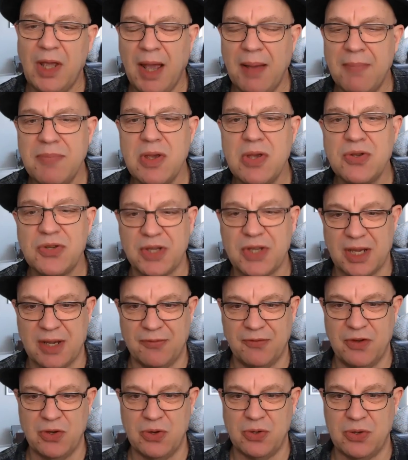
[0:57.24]
music,
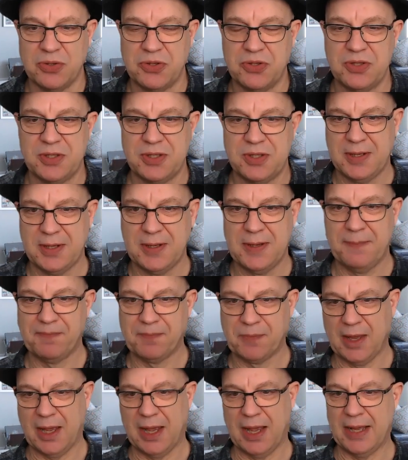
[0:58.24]
of course.
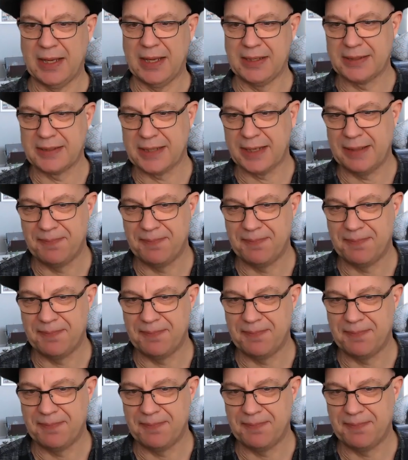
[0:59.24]
And